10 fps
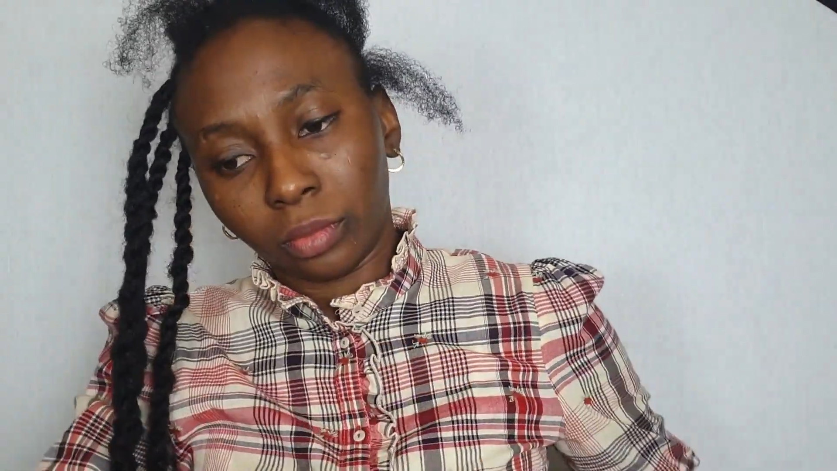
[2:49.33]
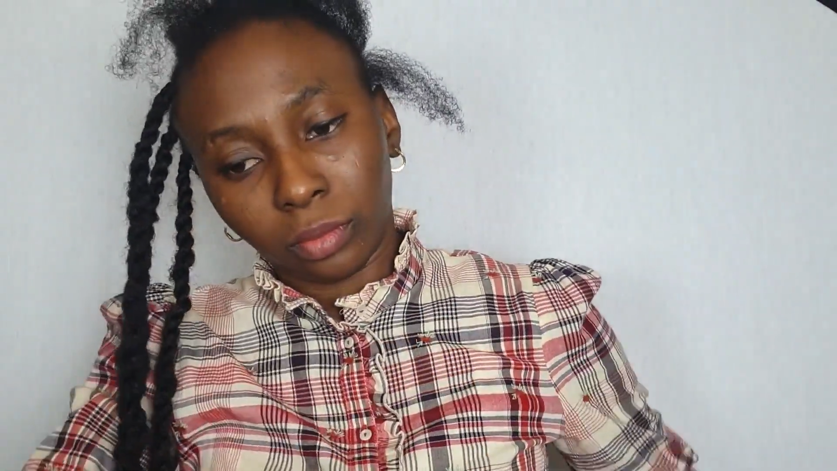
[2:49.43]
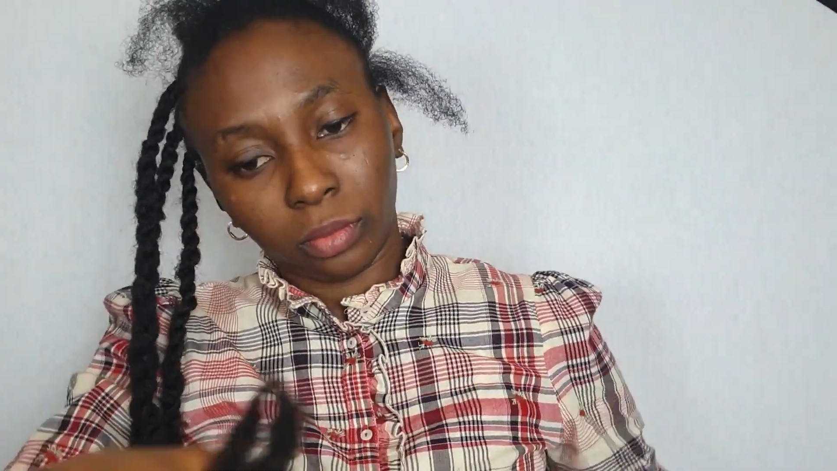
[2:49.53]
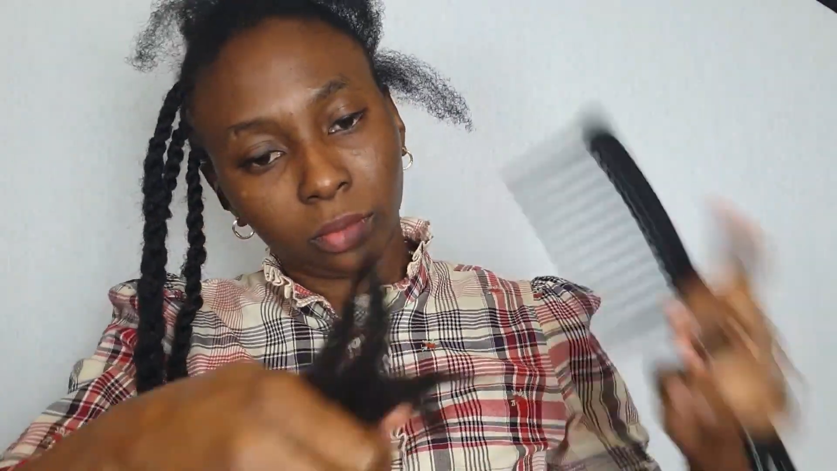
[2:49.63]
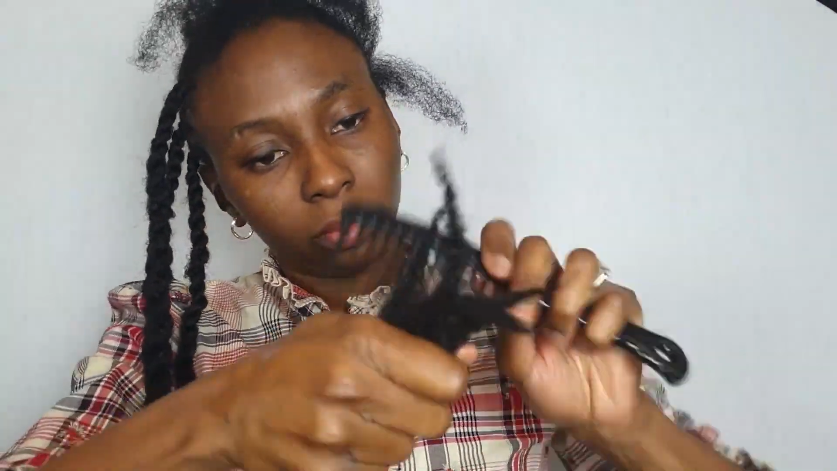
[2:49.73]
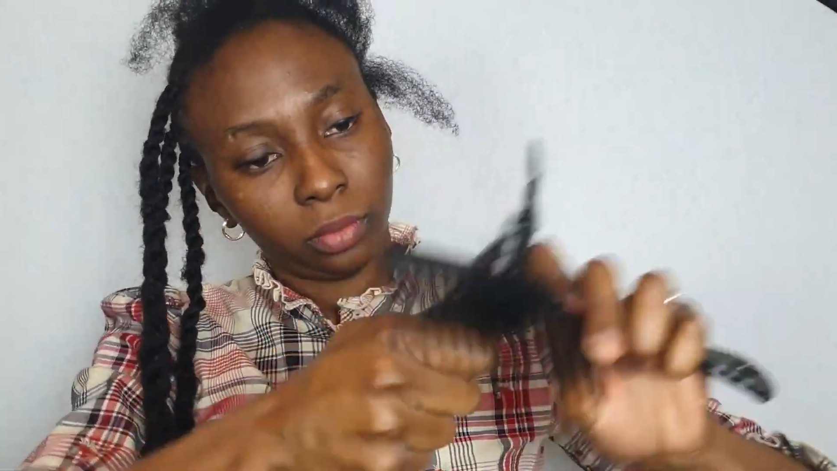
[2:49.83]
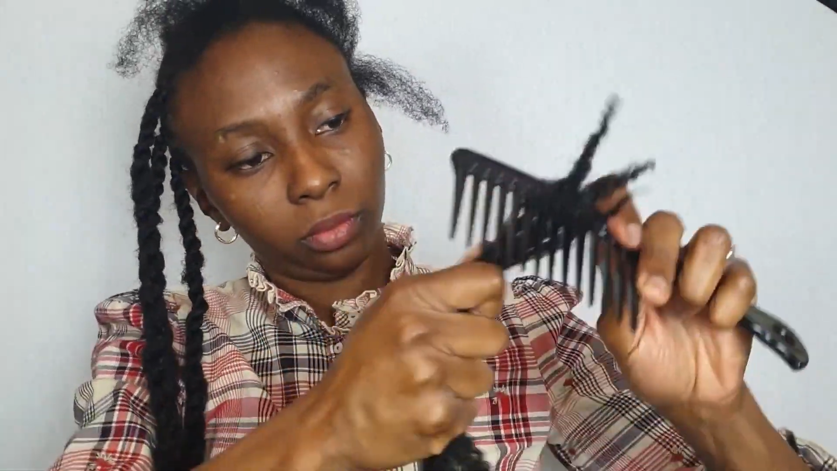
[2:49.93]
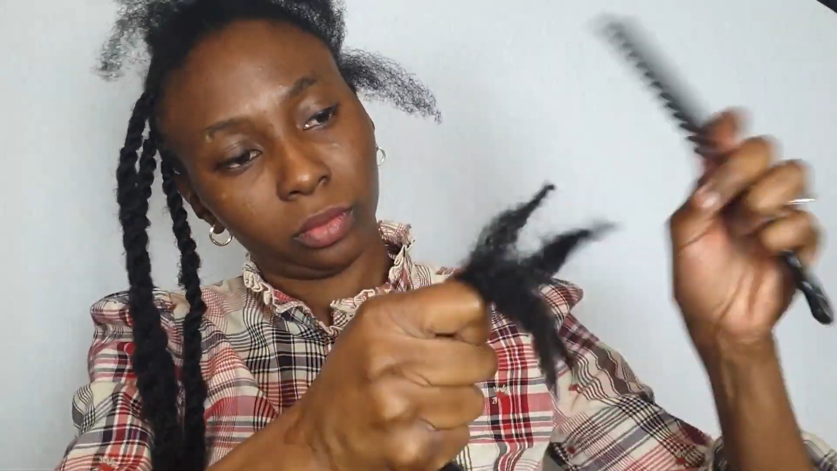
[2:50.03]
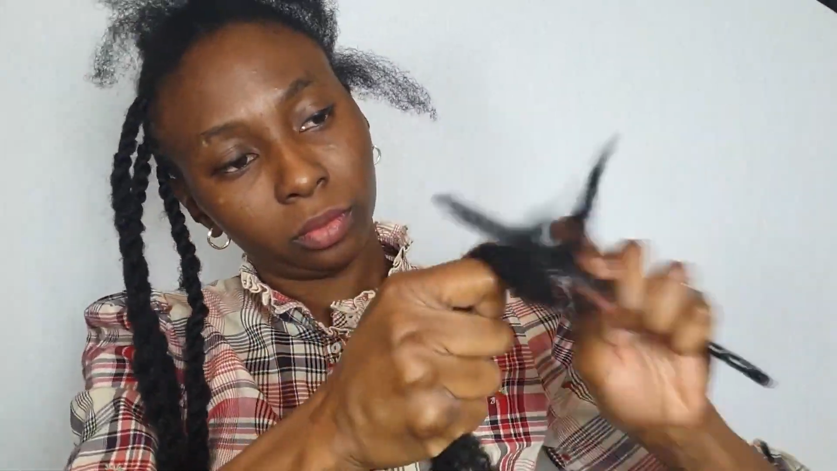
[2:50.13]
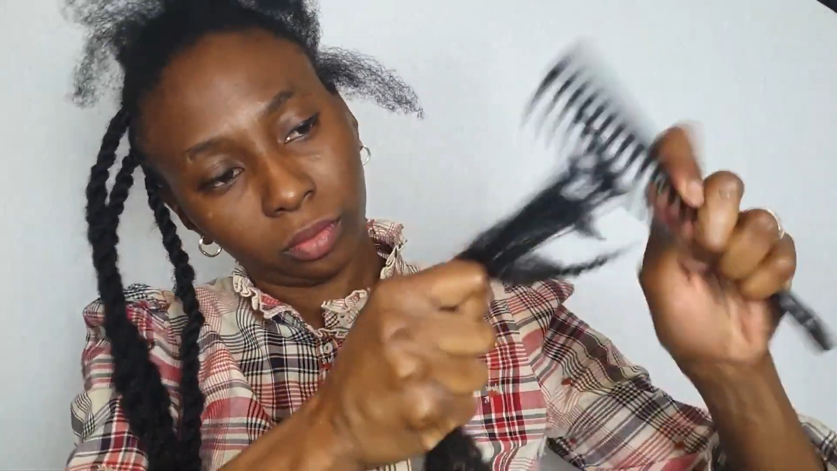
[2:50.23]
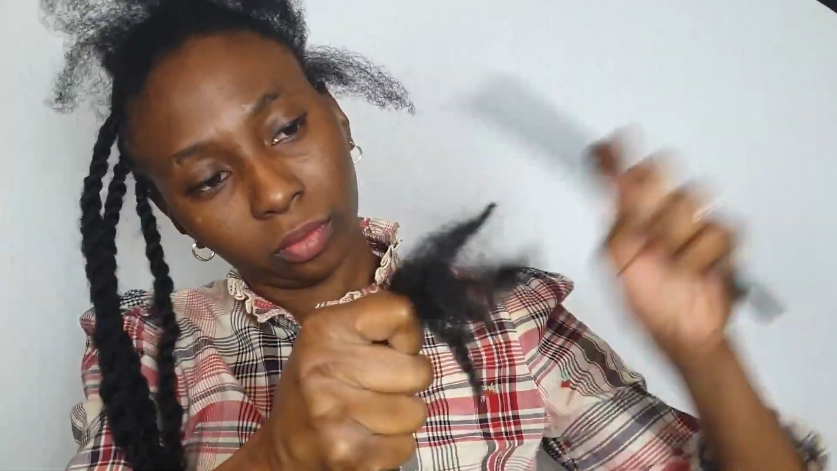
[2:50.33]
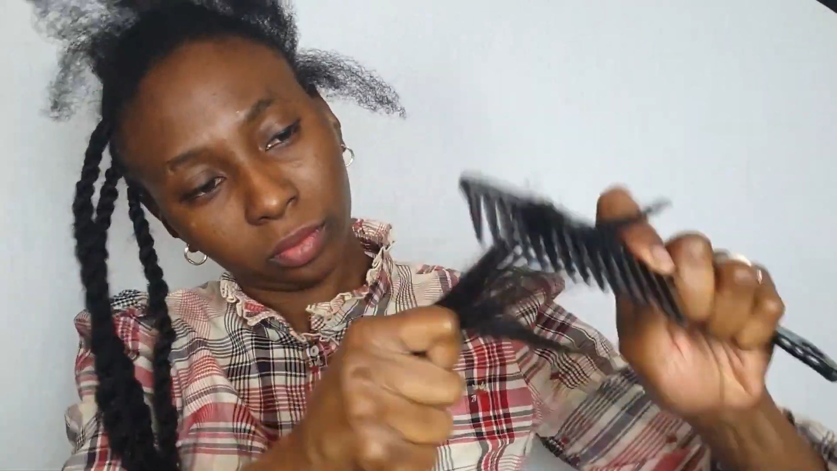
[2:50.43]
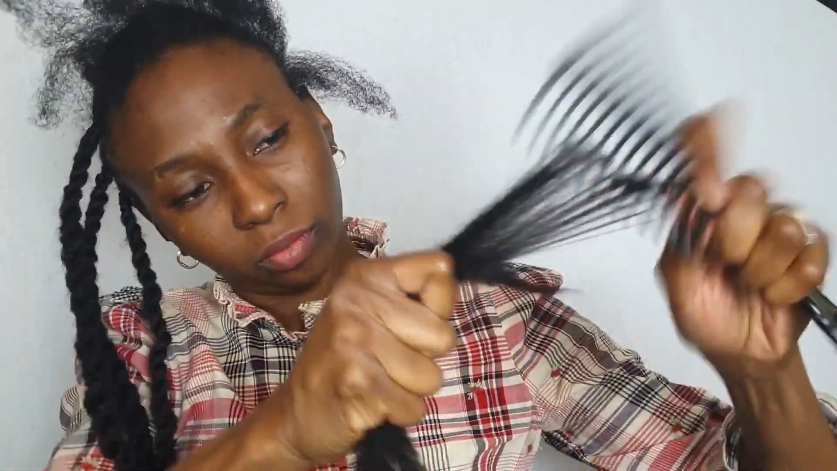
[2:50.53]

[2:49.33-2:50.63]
the ends of the